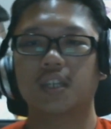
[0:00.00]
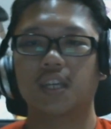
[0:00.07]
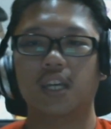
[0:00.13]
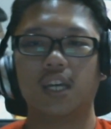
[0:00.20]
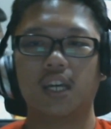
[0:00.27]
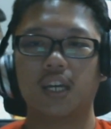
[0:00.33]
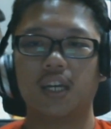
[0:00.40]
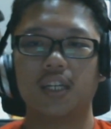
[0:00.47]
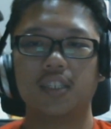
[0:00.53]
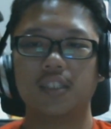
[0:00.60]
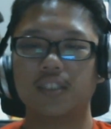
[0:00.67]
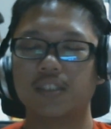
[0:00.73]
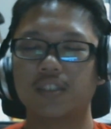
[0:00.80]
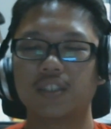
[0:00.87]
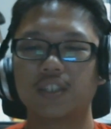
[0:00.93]

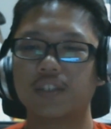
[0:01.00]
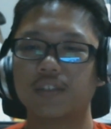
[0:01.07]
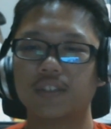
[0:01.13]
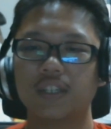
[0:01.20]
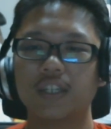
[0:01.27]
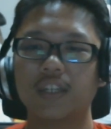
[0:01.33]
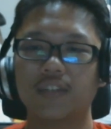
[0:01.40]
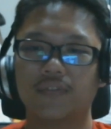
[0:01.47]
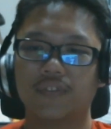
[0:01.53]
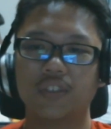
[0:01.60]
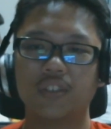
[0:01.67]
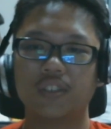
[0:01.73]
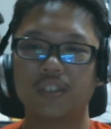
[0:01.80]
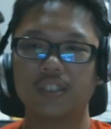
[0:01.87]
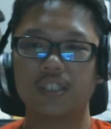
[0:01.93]
And you know,
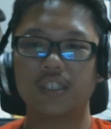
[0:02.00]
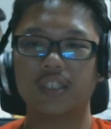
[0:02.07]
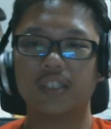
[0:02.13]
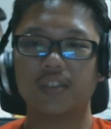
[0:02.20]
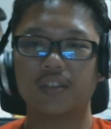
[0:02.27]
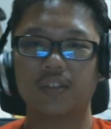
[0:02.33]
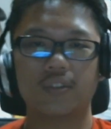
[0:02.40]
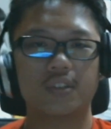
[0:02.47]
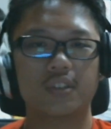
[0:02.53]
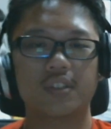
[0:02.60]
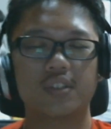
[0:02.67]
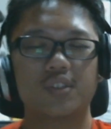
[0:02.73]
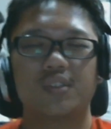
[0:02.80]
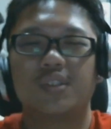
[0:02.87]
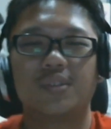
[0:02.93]
inadvertently, you know,
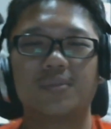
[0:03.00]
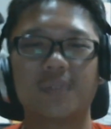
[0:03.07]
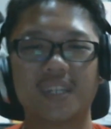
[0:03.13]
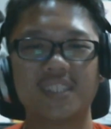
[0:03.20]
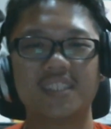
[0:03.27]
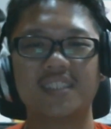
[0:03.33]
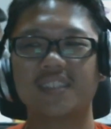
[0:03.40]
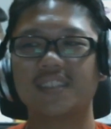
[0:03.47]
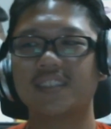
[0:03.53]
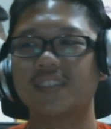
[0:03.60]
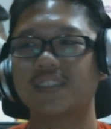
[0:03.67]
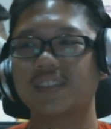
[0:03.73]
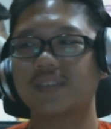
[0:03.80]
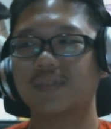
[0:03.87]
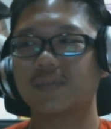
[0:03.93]
YouTube has
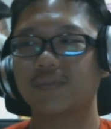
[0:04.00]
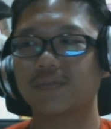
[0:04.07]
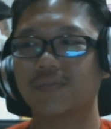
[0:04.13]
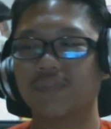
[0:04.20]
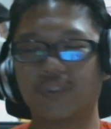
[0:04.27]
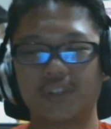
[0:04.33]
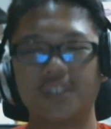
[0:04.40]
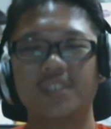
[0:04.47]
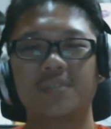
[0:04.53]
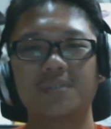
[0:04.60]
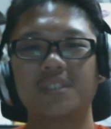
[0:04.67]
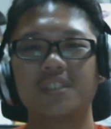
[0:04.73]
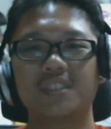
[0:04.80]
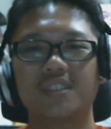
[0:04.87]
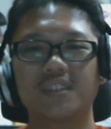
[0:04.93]
forced
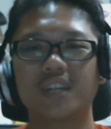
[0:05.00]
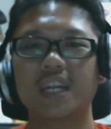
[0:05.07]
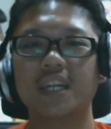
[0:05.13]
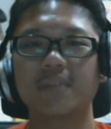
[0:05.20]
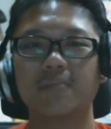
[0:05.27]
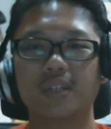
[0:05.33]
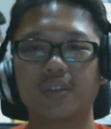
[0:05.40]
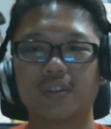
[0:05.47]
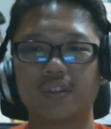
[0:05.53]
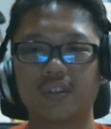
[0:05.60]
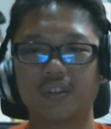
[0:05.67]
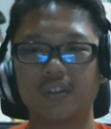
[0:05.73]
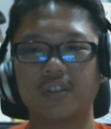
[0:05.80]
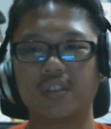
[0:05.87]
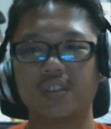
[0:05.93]
me to create my
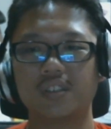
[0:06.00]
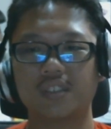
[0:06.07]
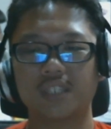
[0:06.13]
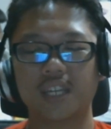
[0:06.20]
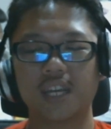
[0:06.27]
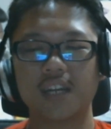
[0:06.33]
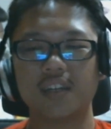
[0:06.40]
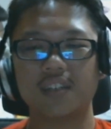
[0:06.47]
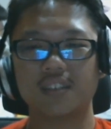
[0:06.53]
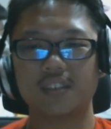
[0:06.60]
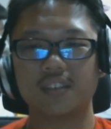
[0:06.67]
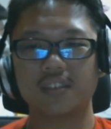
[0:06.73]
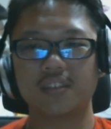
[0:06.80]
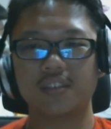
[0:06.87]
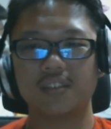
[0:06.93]
original
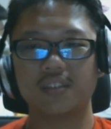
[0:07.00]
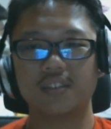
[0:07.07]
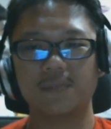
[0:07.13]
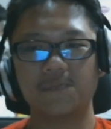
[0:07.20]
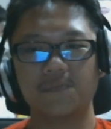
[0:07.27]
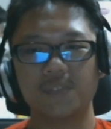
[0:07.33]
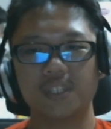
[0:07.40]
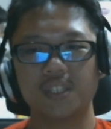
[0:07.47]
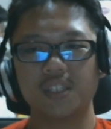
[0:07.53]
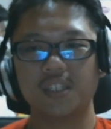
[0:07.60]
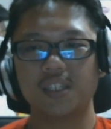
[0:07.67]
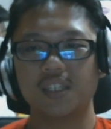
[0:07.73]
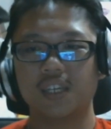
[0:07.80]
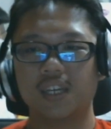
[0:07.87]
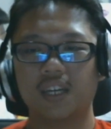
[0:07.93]
characters, you know.
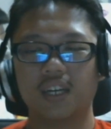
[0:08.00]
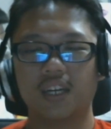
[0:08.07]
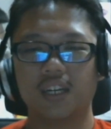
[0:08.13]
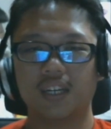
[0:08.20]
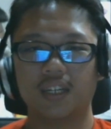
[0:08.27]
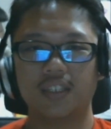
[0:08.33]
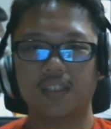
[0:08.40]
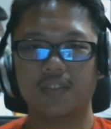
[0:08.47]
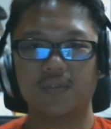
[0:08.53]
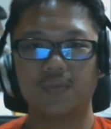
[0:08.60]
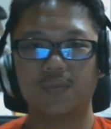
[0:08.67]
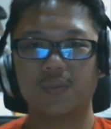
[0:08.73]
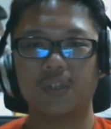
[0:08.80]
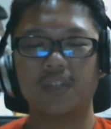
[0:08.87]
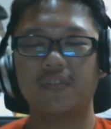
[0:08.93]

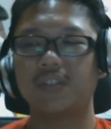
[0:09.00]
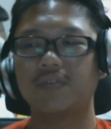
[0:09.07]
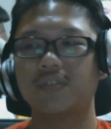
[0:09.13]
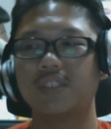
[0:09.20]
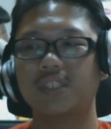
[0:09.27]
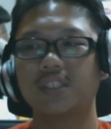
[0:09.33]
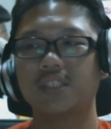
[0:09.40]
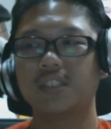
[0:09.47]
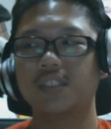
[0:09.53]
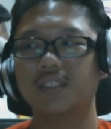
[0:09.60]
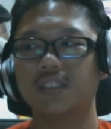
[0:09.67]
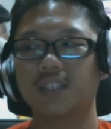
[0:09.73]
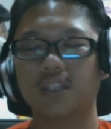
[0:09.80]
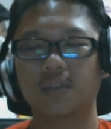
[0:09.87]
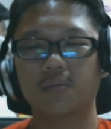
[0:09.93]
One of the reasons
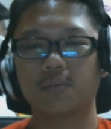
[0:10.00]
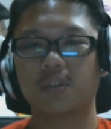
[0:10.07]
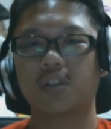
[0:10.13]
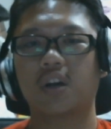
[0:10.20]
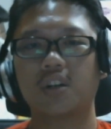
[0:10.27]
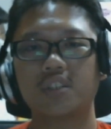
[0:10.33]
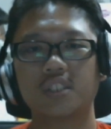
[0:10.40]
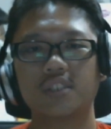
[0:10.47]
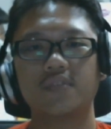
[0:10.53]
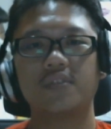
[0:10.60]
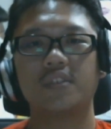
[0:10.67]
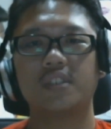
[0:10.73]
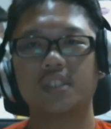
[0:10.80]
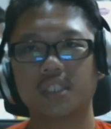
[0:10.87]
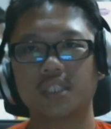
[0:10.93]
Dickie Mo
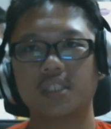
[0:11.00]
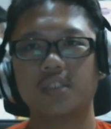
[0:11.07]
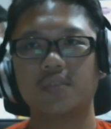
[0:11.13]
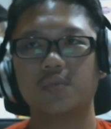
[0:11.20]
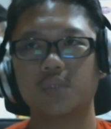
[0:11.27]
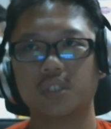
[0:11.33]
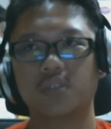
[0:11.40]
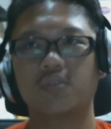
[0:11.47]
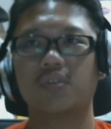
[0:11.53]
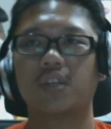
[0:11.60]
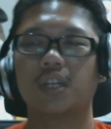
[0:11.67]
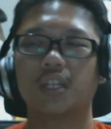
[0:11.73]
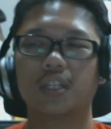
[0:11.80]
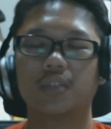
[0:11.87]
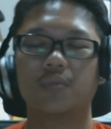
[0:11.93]
Controversy was
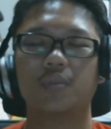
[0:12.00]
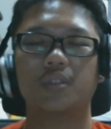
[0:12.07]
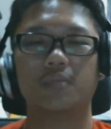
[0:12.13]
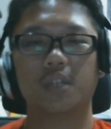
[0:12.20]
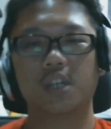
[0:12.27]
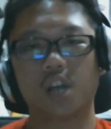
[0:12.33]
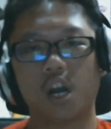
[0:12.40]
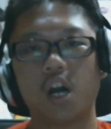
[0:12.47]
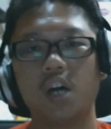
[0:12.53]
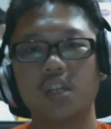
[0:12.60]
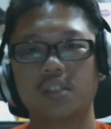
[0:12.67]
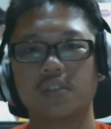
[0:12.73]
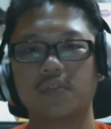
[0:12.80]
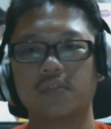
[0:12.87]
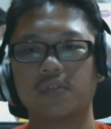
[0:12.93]
created was
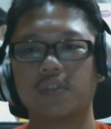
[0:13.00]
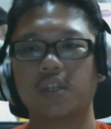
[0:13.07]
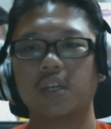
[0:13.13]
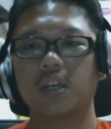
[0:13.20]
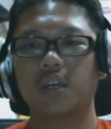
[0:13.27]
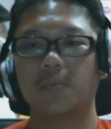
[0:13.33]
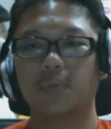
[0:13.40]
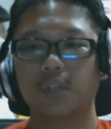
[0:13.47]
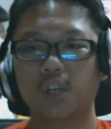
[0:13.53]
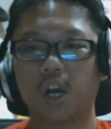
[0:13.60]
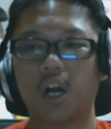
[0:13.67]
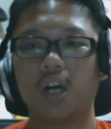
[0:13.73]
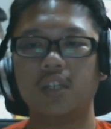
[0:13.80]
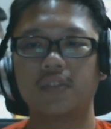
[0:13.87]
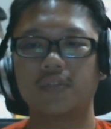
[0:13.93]
because of
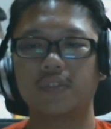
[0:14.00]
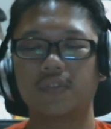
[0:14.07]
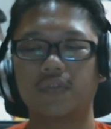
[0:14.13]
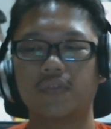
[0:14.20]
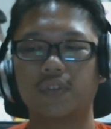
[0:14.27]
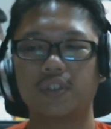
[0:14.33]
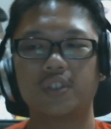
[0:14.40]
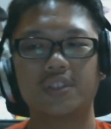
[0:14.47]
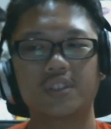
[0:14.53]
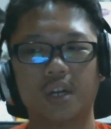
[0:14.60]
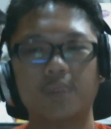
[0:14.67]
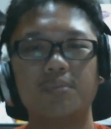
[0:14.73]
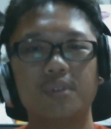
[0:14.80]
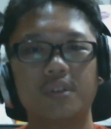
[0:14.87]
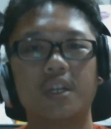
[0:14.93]
the first
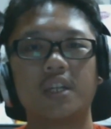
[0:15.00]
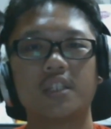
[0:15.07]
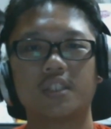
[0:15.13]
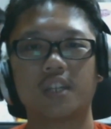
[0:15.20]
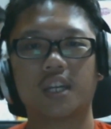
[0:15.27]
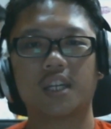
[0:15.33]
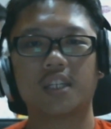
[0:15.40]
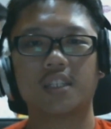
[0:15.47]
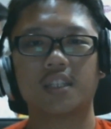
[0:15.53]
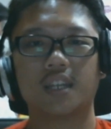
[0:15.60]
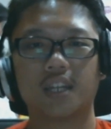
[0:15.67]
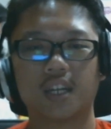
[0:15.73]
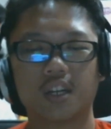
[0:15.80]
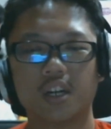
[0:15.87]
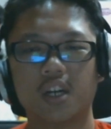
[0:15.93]
copyright strike
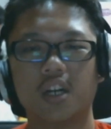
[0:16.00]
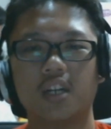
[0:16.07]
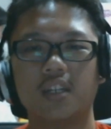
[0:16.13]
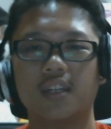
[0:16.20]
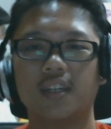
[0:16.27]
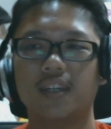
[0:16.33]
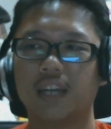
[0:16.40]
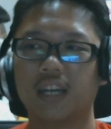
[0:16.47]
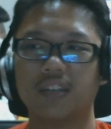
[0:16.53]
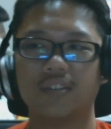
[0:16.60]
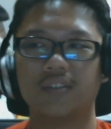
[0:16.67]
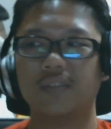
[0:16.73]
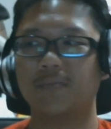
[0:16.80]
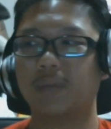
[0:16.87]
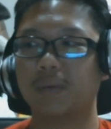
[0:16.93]
that I got. I
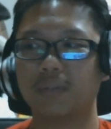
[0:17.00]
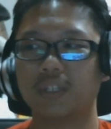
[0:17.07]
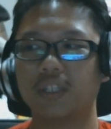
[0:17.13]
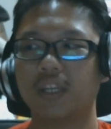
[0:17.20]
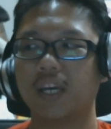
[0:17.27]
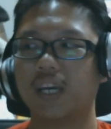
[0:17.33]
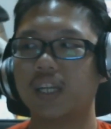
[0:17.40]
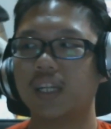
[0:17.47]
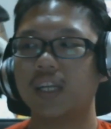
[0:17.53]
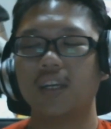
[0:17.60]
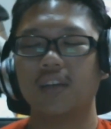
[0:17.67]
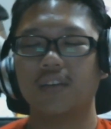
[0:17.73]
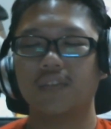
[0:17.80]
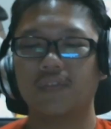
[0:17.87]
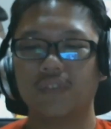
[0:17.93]
remember that
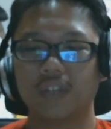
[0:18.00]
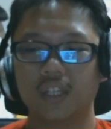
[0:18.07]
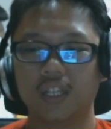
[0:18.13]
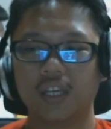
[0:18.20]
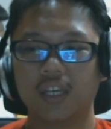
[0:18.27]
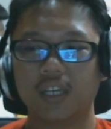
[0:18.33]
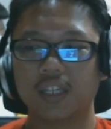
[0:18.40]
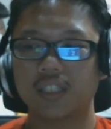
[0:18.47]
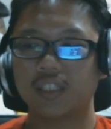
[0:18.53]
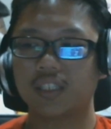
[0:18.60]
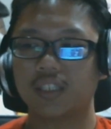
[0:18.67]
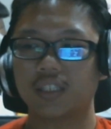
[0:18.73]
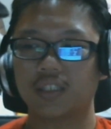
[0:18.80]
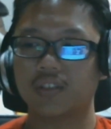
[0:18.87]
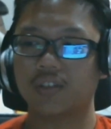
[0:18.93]
feeling,
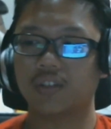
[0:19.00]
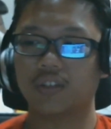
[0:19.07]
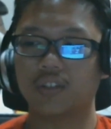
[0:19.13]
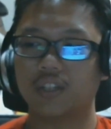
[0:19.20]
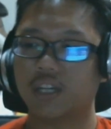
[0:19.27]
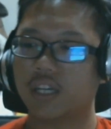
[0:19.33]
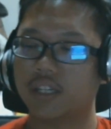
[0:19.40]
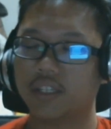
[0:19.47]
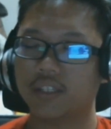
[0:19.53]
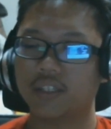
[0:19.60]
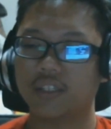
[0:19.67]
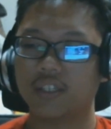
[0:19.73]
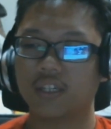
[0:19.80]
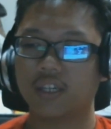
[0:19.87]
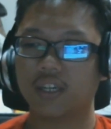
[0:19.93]
and you know,
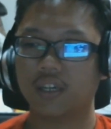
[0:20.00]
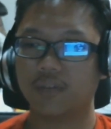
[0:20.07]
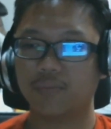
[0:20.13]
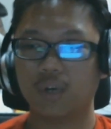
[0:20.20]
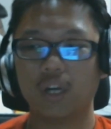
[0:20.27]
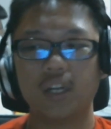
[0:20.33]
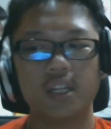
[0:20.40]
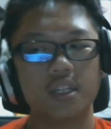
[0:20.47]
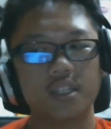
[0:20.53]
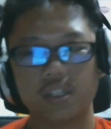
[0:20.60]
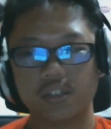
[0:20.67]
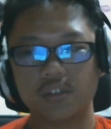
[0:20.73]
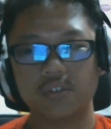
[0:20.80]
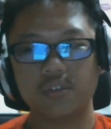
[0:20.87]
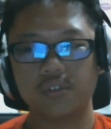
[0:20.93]
I brought in
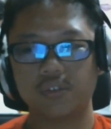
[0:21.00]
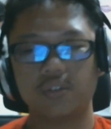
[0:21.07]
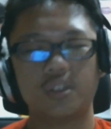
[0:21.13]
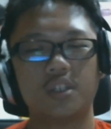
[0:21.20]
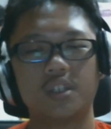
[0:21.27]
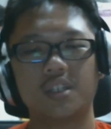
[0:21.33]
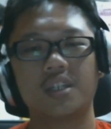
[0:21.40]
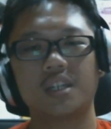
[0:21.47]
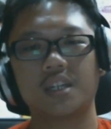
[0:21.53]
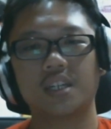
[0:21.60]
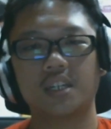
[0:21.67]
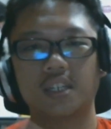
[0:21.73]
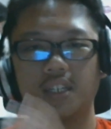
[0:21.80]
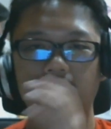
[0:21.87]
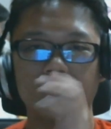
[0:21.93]
also
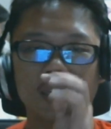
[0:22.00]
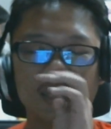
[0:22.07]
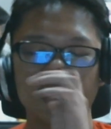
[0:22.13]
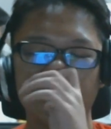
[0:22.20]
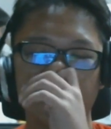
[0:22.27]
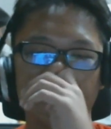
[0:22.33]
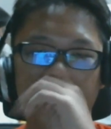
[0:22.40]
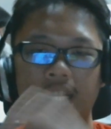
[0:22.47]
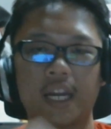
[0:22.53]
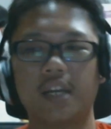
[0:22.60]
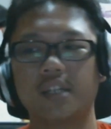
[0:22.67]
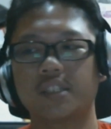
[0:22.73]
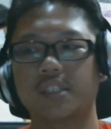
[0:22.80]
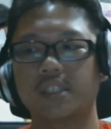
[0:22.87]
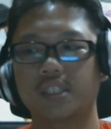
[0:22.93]
another
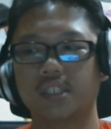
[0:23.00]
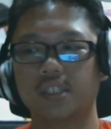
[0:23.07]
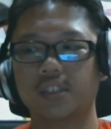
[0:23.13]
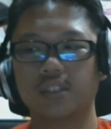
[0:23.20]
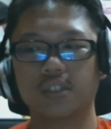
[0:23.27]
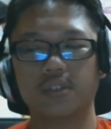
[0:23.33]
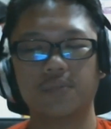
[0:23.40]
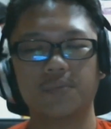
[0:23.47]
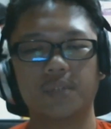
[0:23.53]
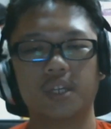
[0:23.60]
character, you know,